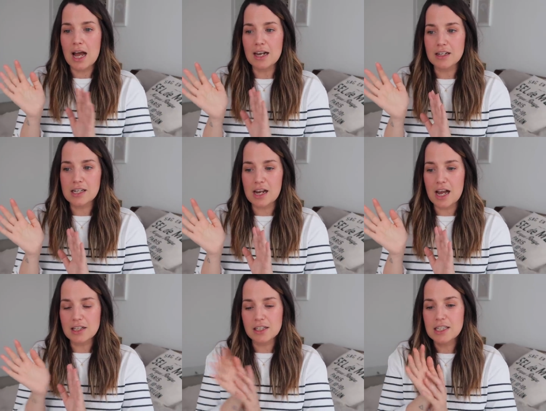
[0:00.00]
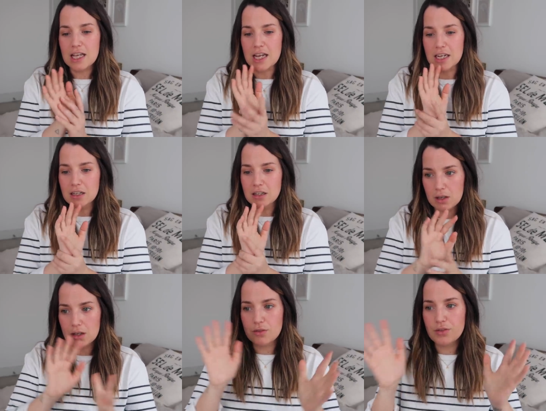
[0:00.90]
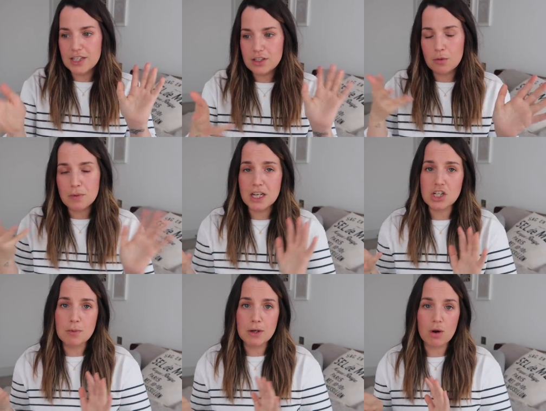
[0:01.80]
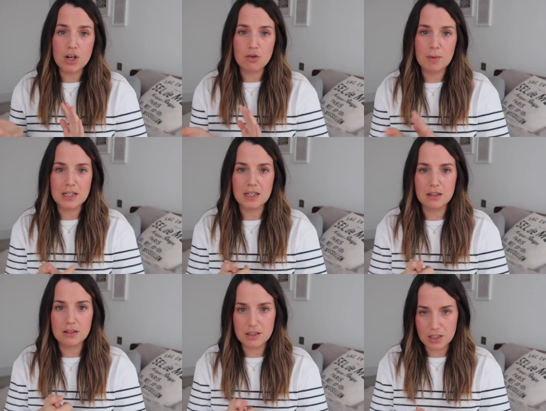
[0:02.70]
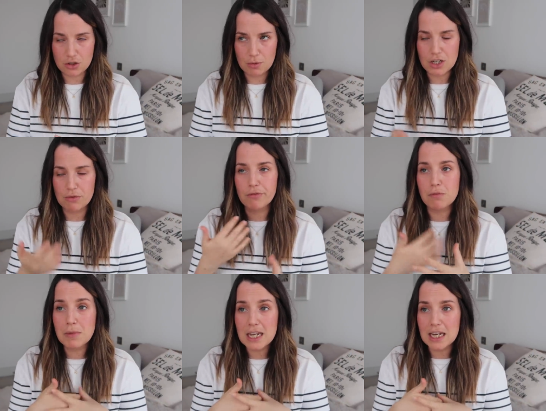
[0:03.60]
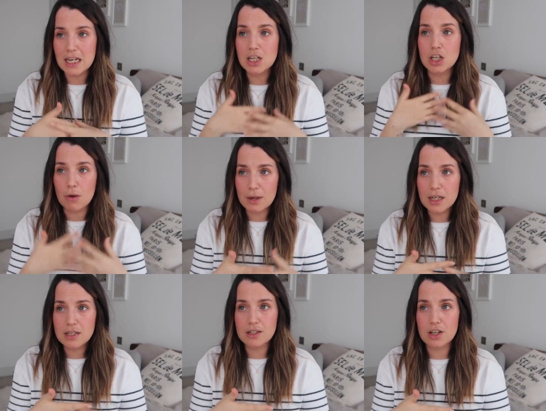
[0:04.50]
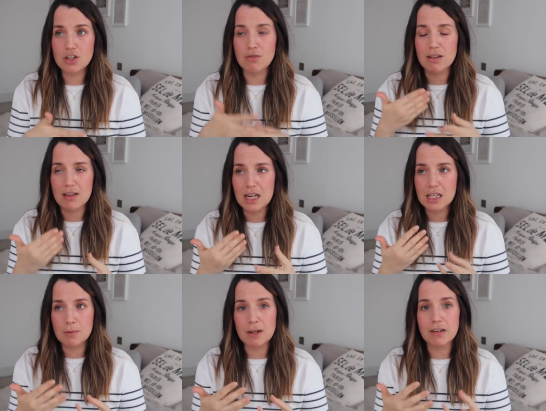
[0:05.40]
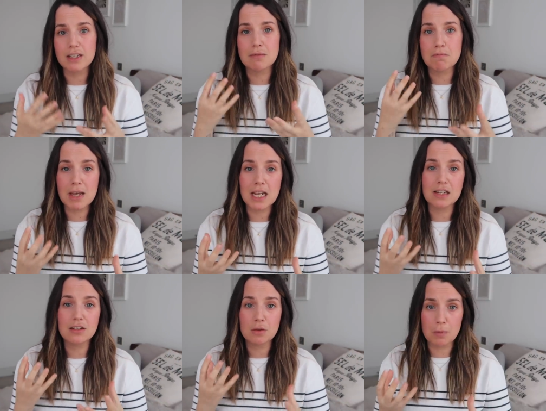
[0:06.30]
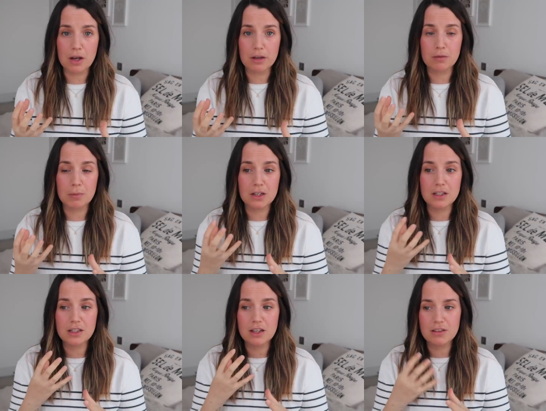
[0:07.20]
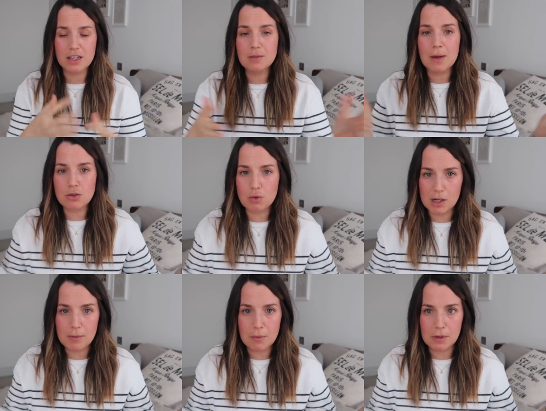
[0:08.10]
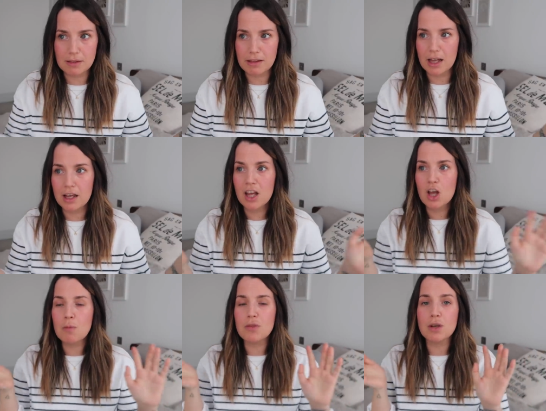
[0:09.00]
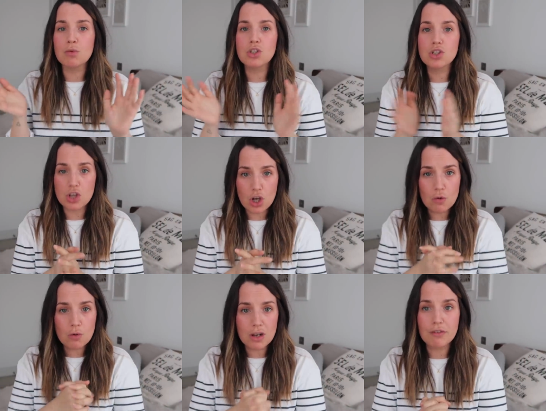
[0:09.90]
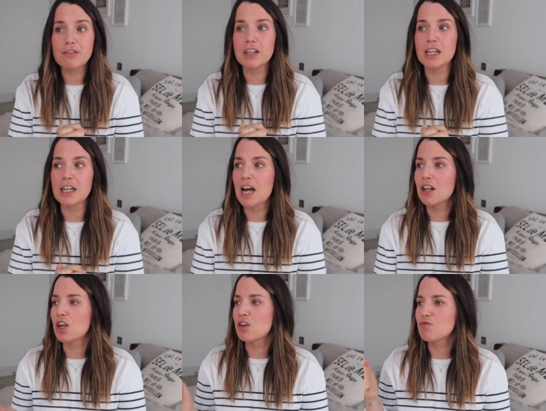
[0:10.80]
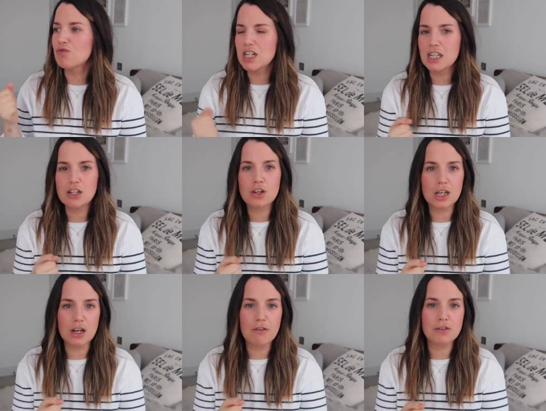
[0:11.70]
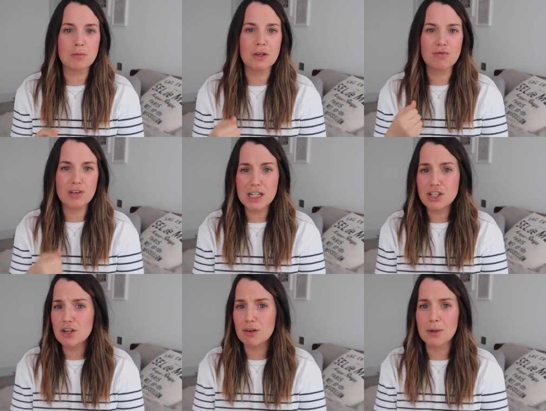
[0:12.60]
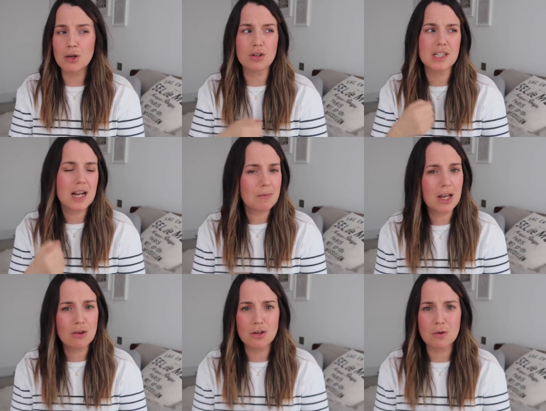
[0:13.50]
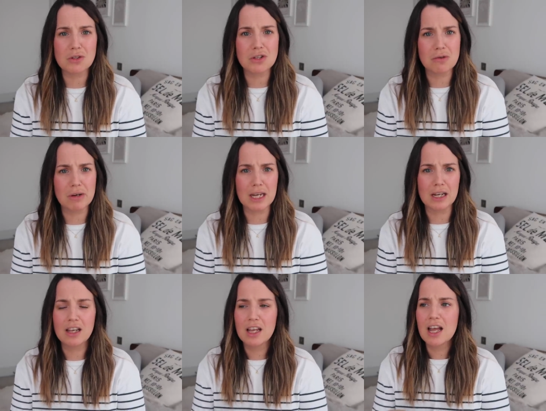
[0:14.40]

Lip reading: And as I say, this could potentially be quite a traumatic situation. For me, going into surgery and that experience made the birth, because there's about 20 people in there, but they were so lovely and like really looking after me, really cheering me on, telling me how good I was doing.